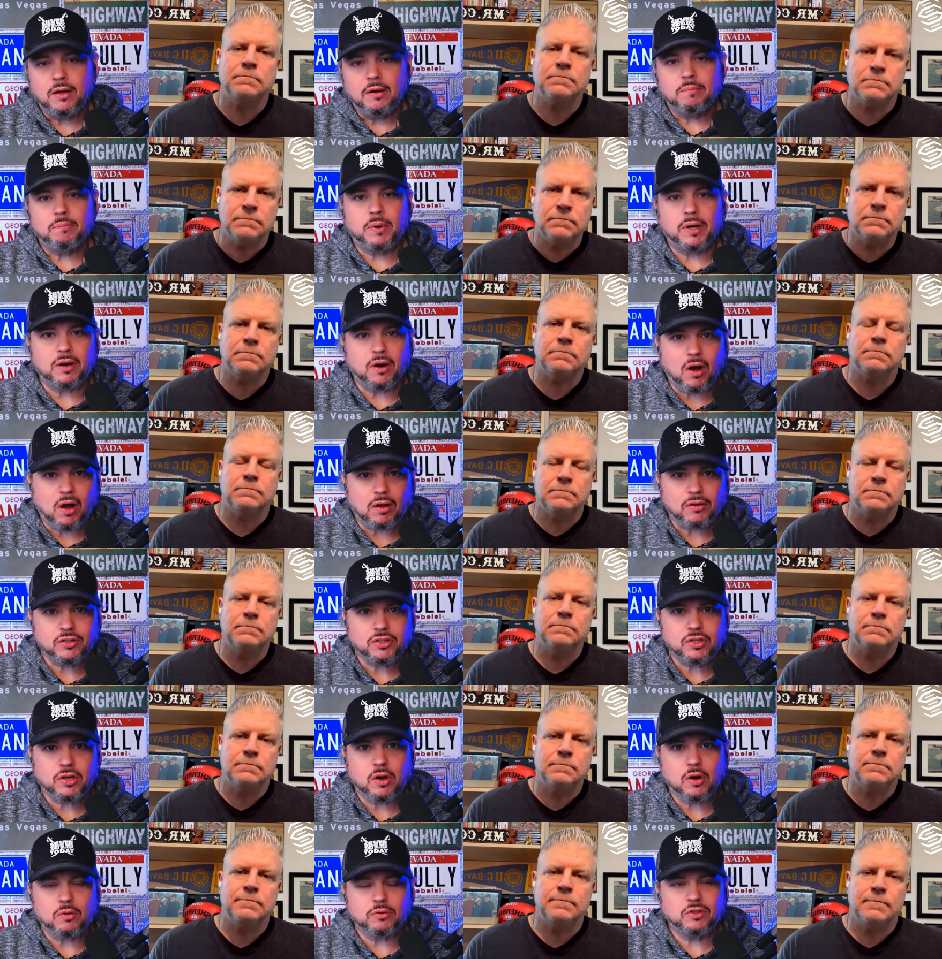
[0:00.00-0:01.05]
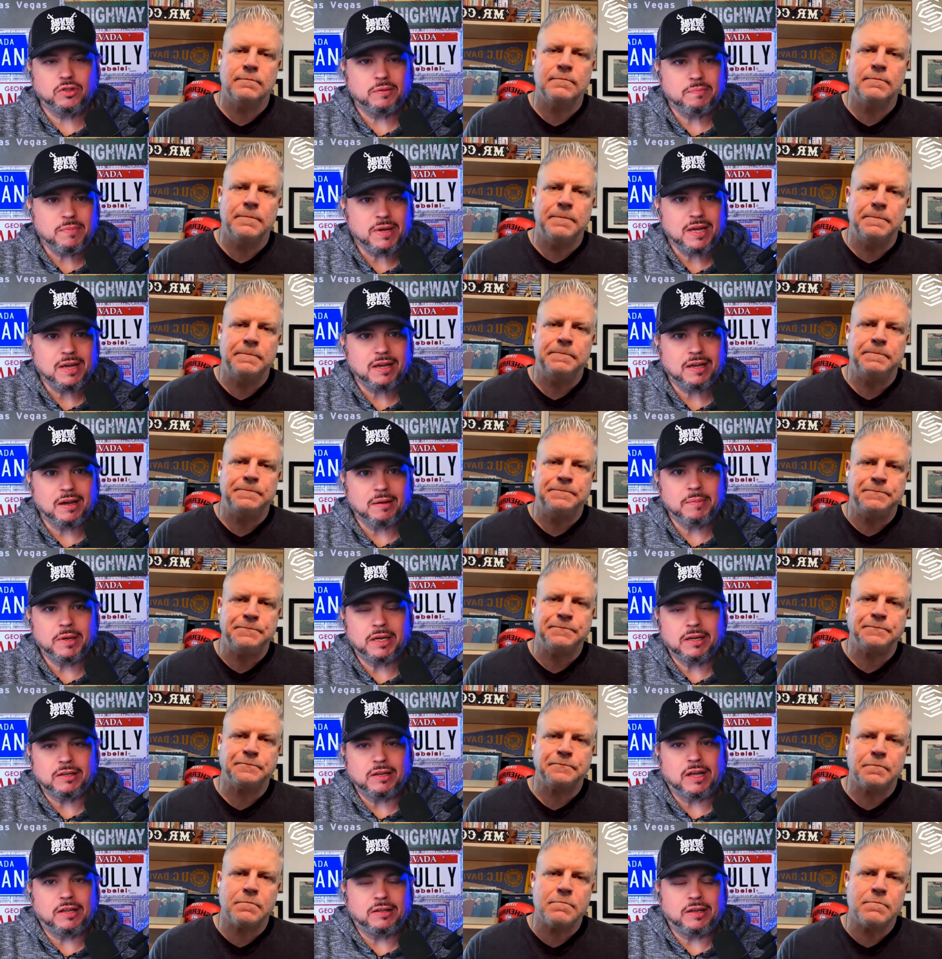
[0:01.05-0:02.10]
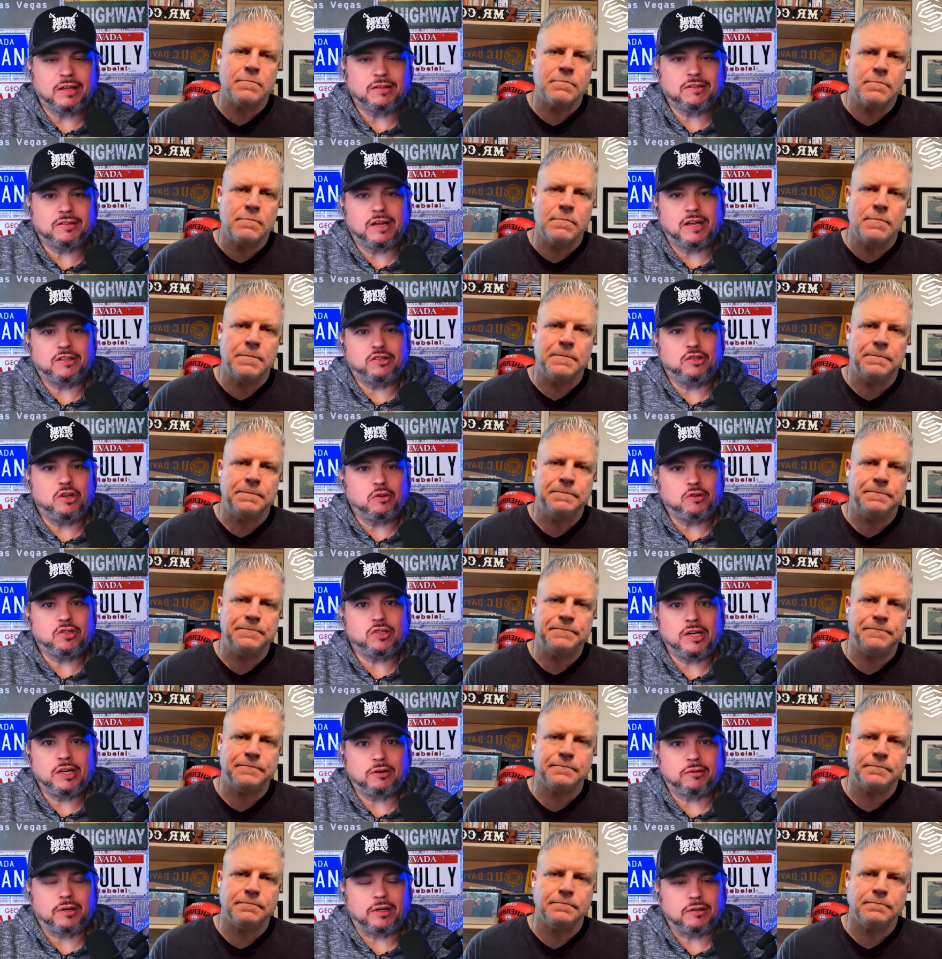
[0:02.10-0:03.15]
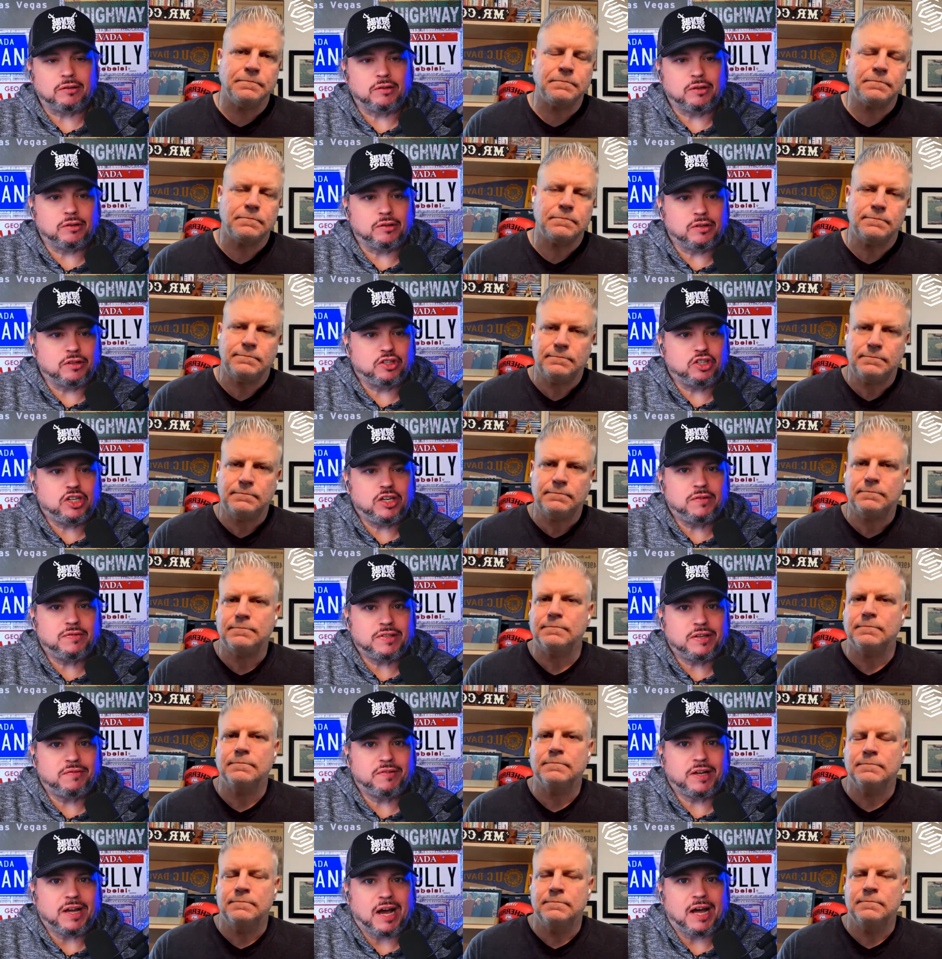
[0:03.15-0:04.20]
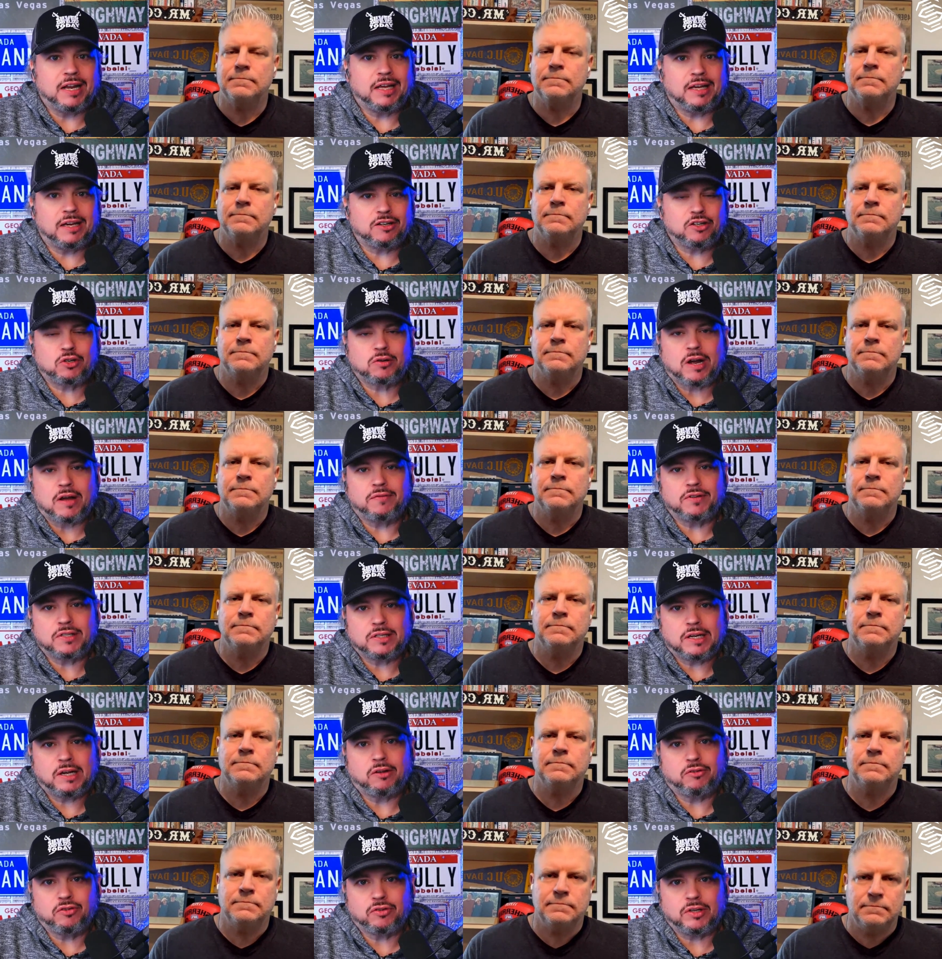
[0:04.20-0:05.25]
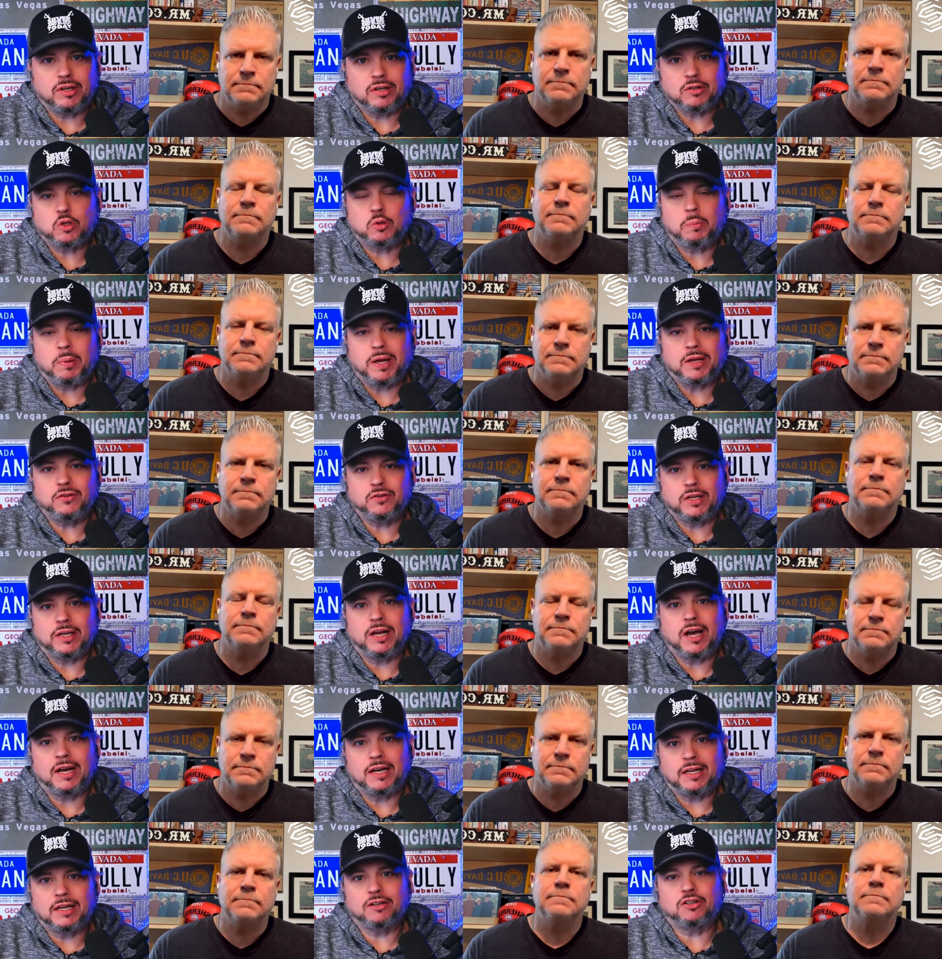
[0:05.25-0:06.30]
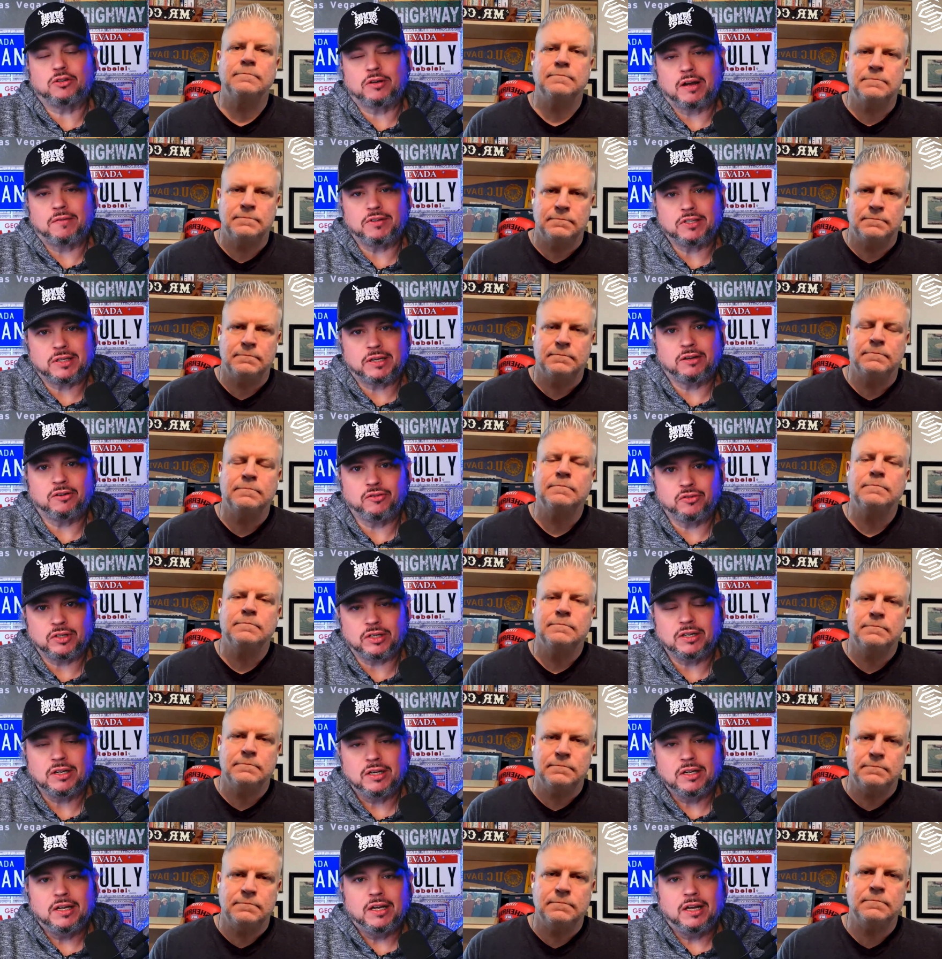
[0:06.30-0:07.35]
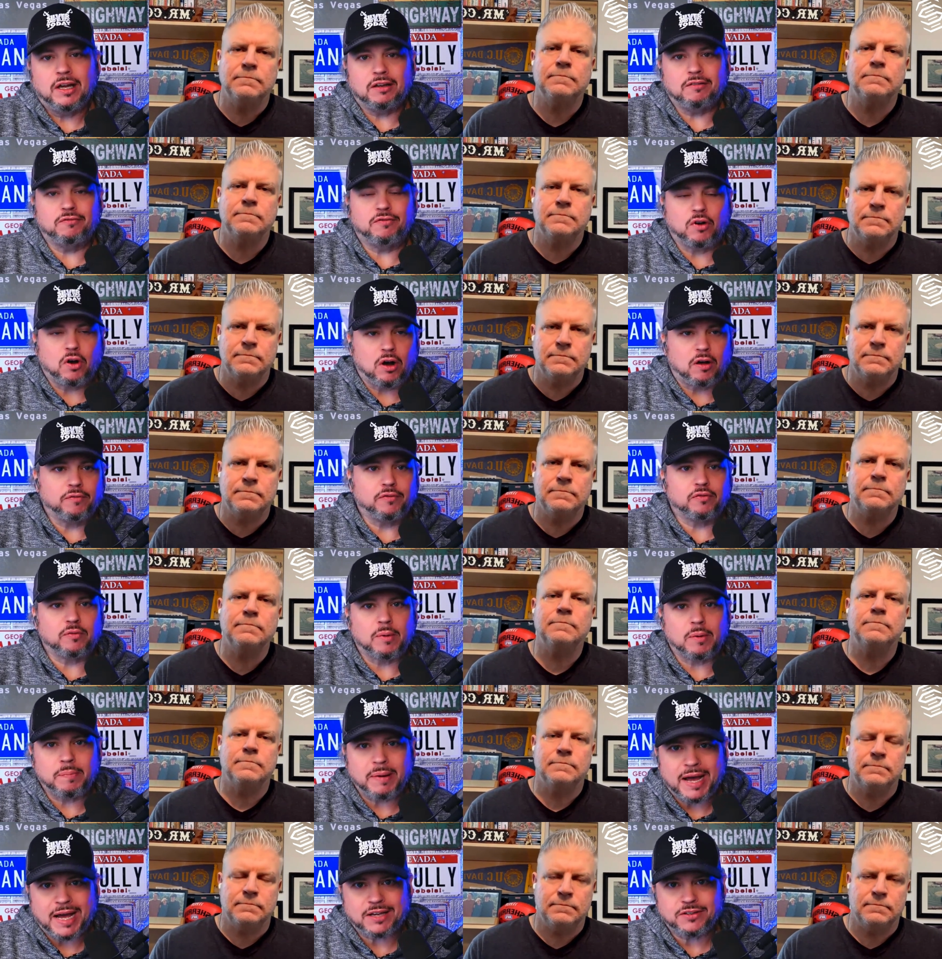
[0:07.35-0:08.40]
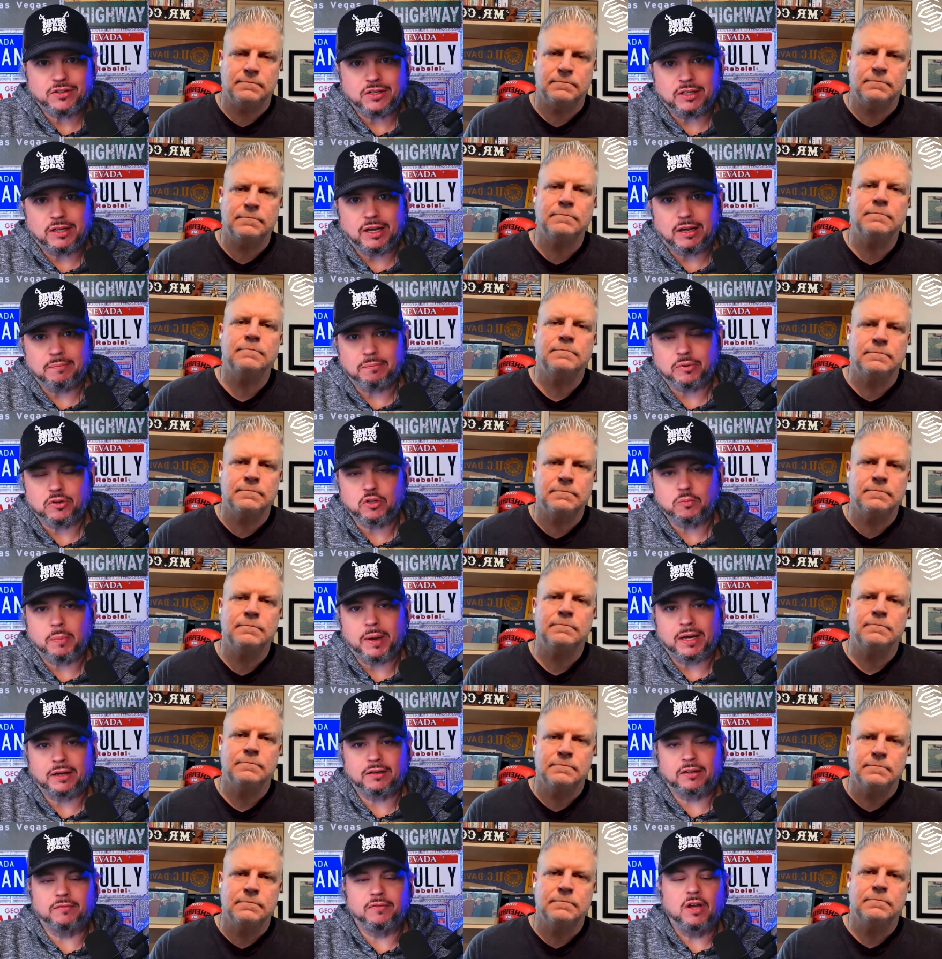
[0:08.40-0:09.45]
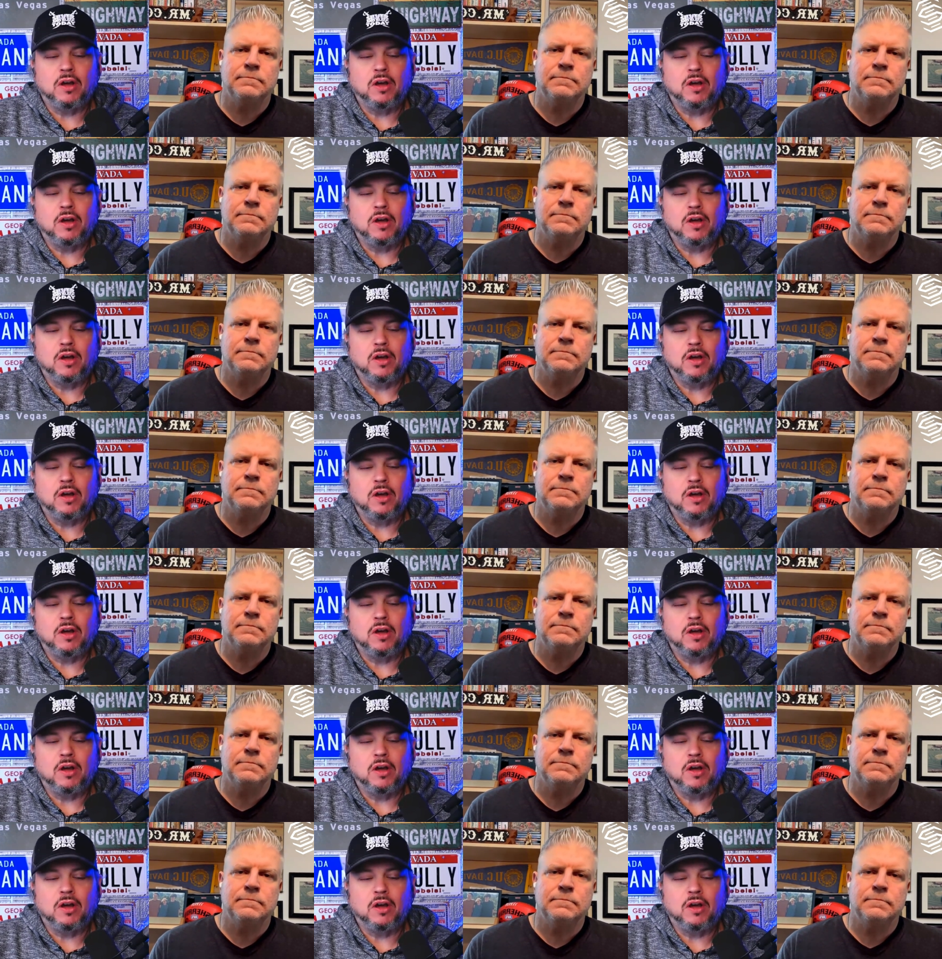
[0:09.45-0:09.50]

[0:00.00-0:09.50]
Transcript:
Speaker 1: But also, to me, I mean, it's no secret. The Chiefs have got to get Travis Kelce in space. They got to get Travis Kelce involved from a passing game perspective.